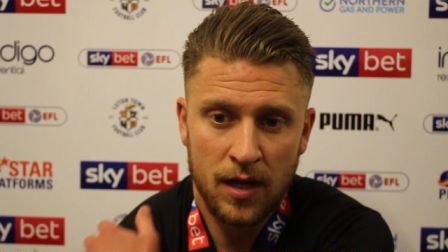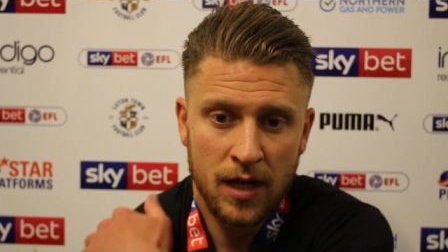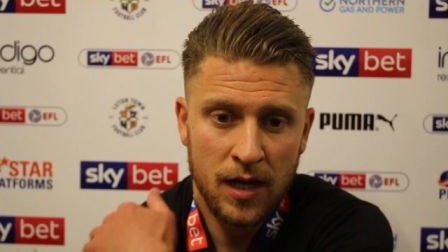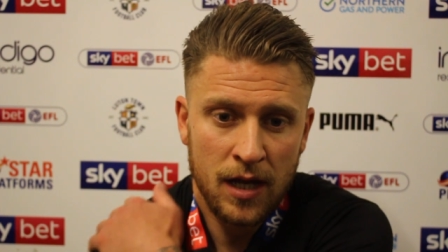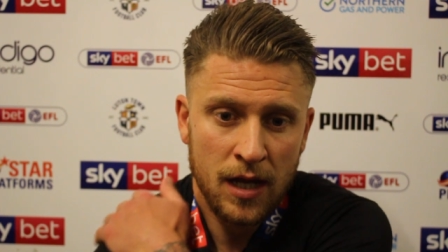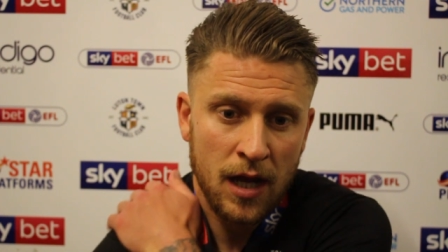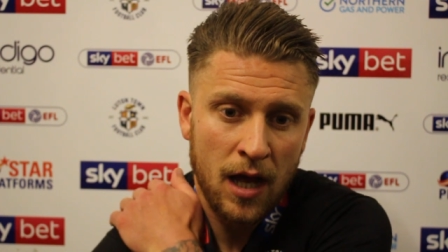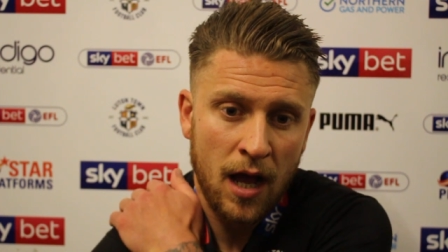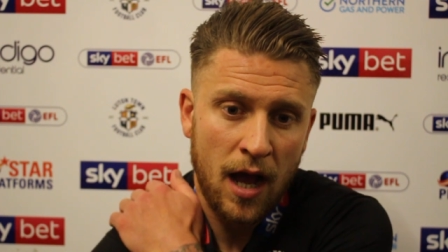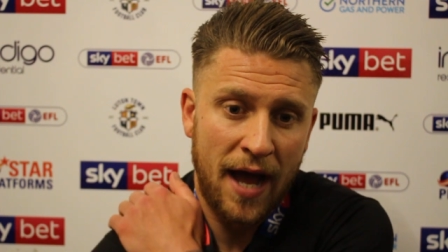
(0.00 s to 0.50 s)

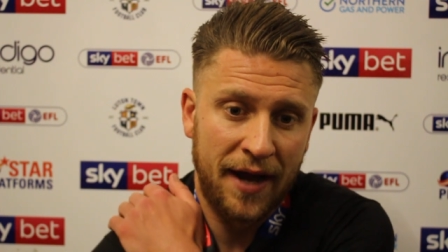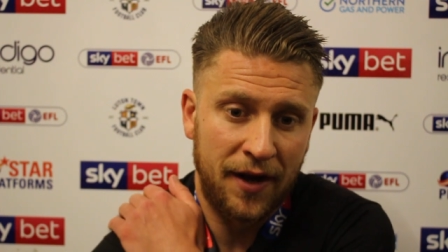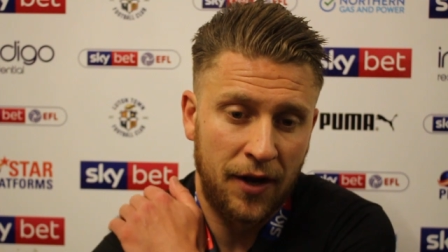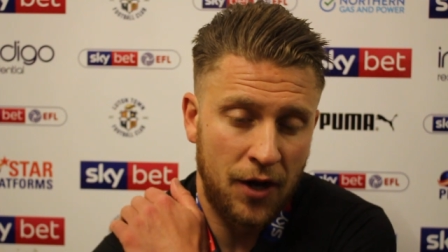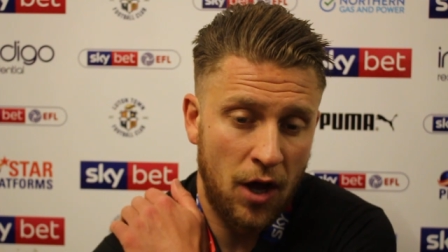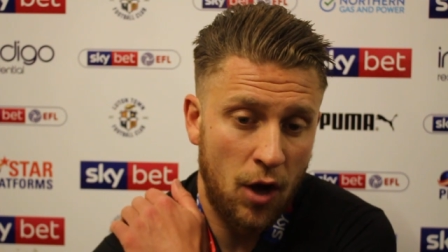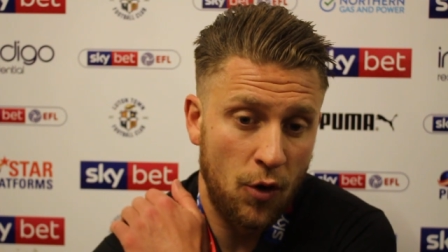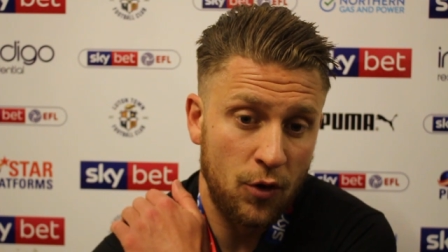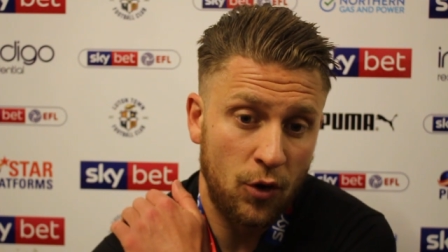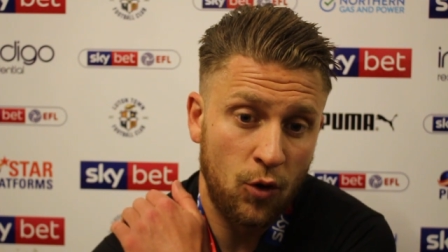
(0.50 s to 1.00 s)
And I
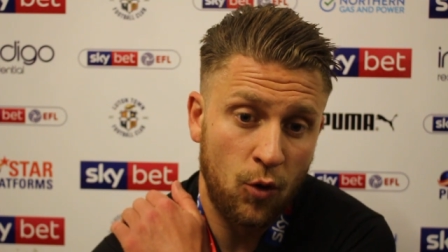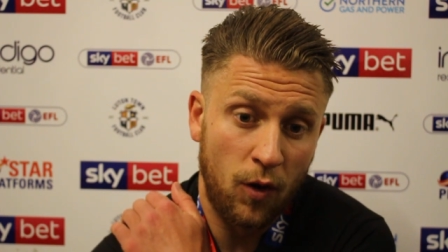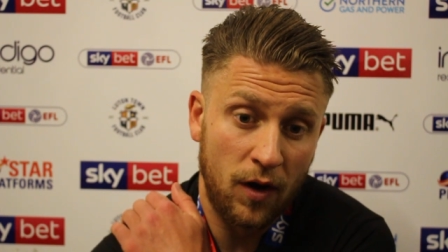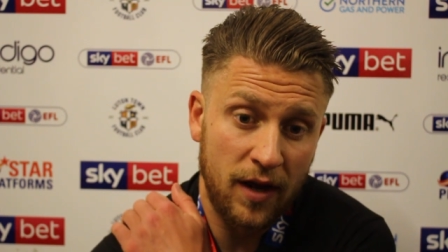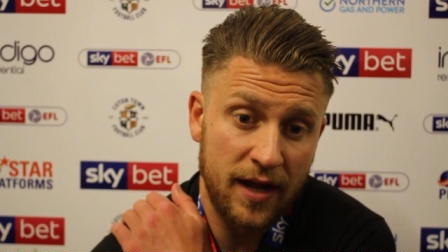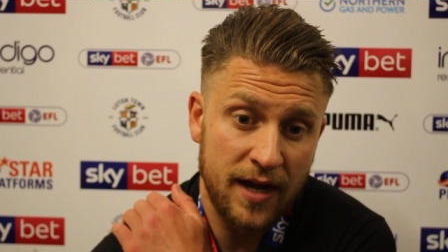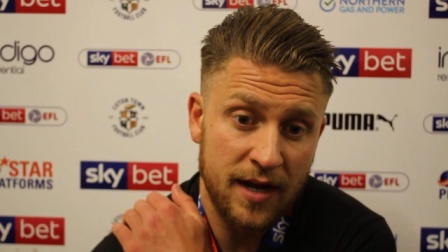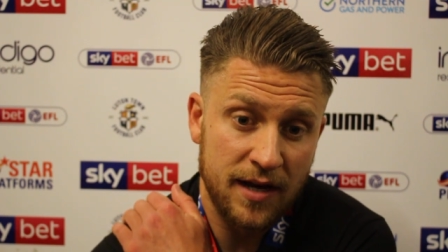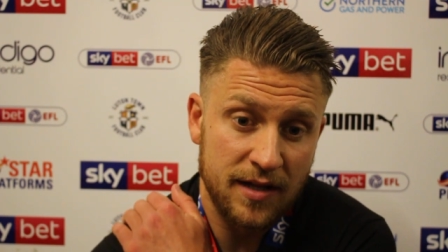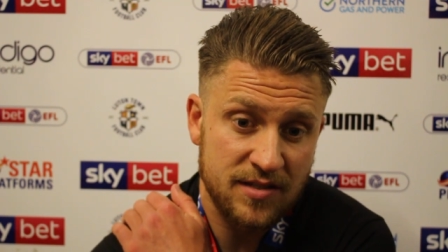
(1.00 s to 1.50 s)
know the
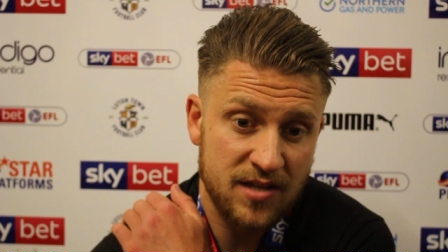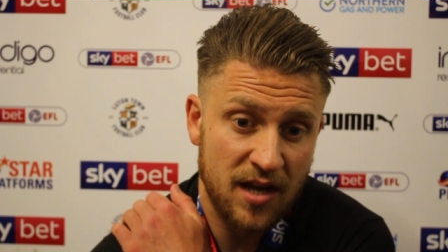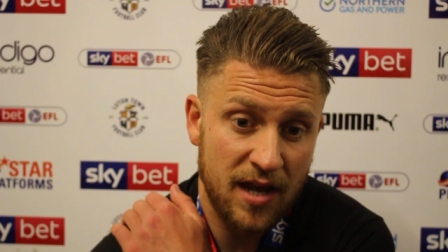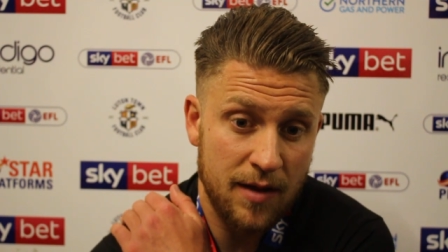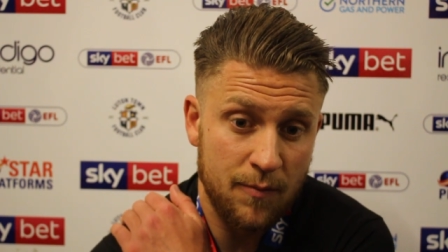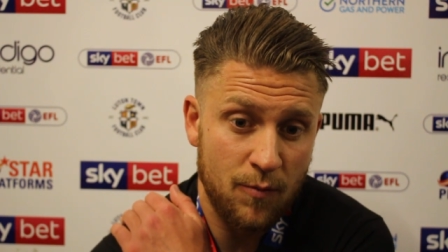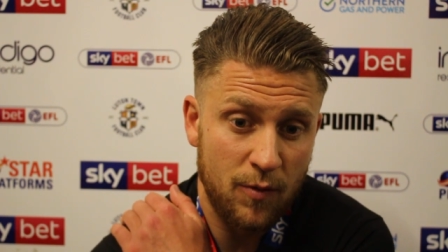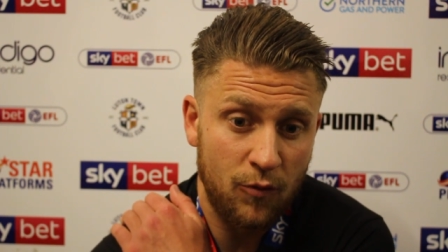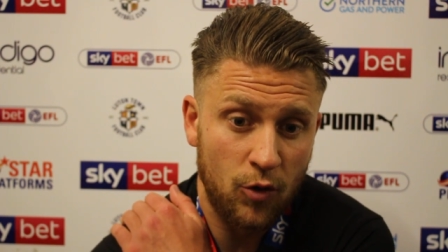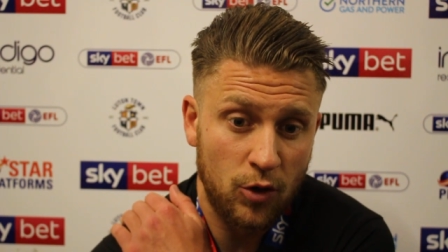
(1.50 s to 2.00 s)
quality in the
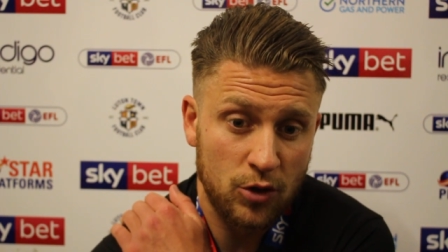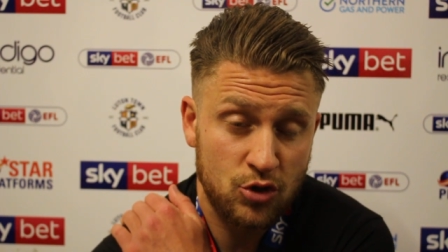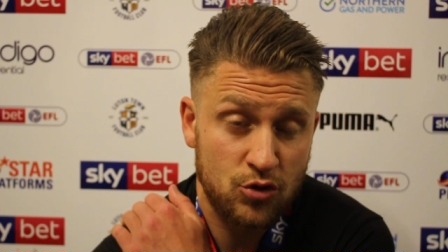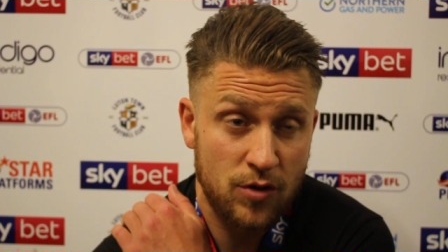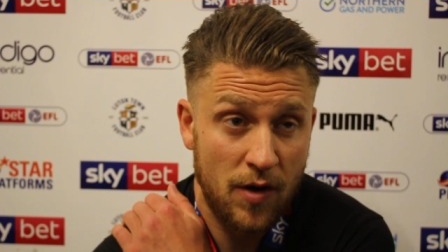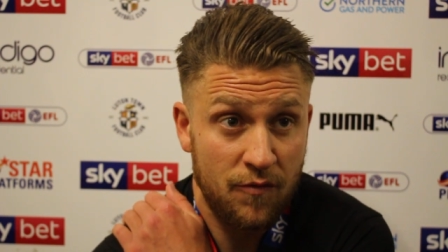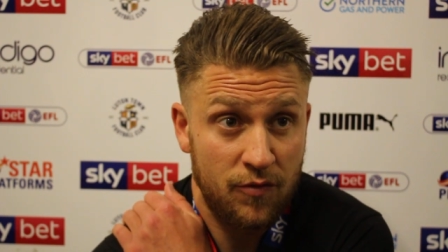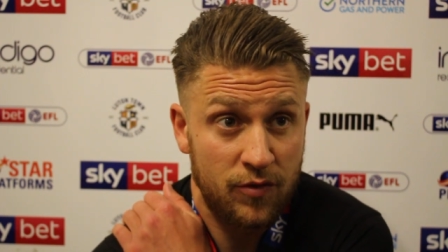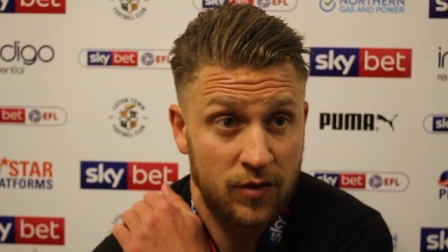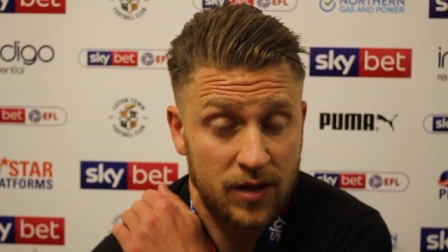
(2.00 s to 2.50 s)
team. We've got
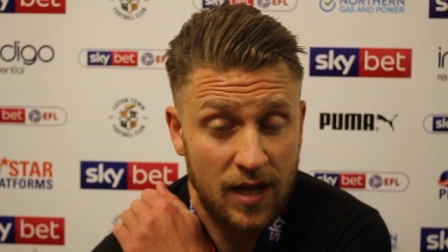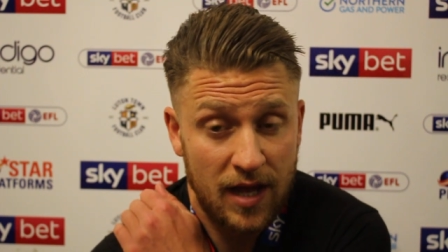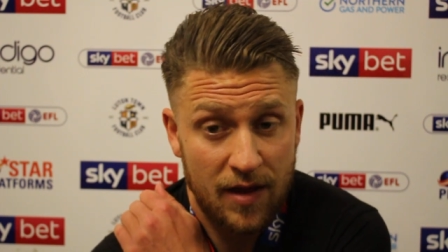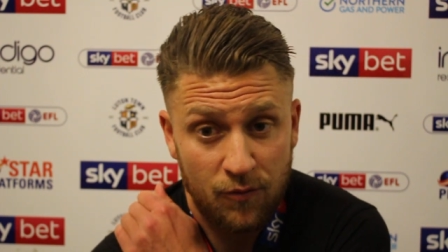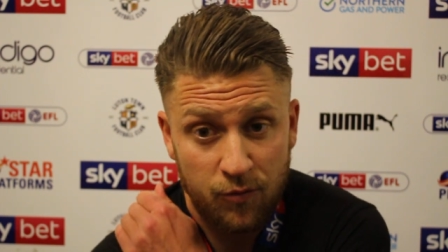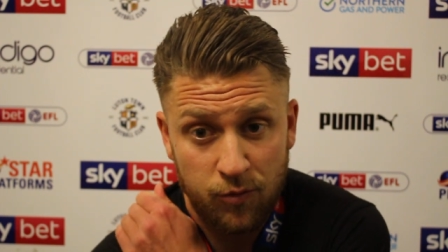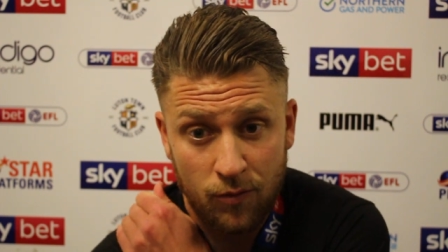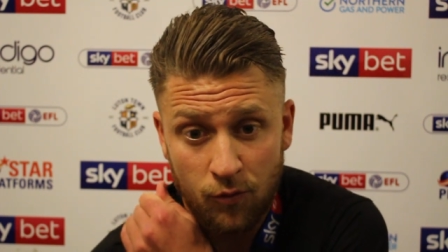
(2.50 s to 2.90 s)
strength and depth.